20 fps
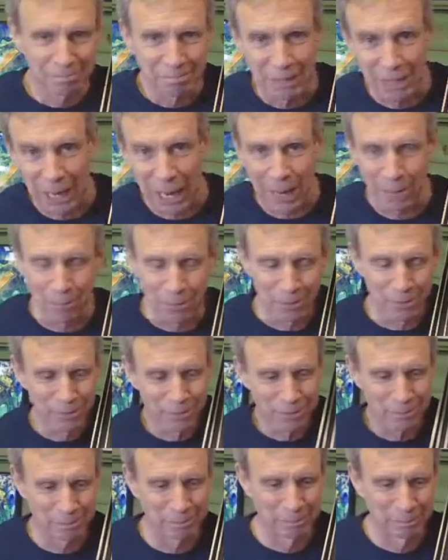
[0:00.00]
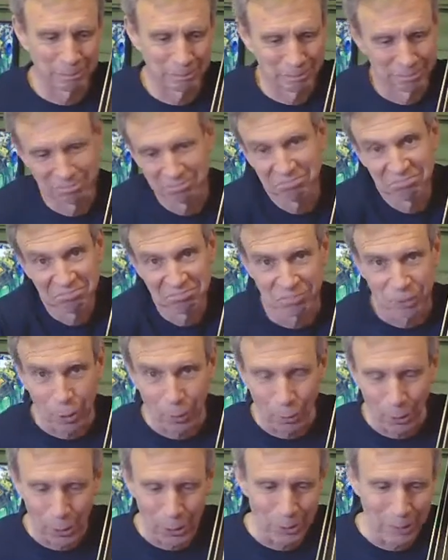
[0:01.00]
It happens.
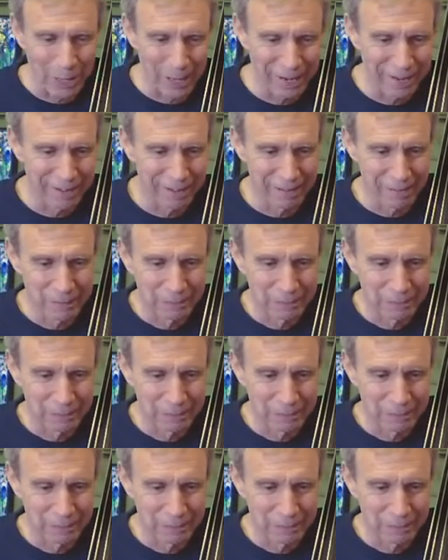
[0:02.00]
Don't worry about it.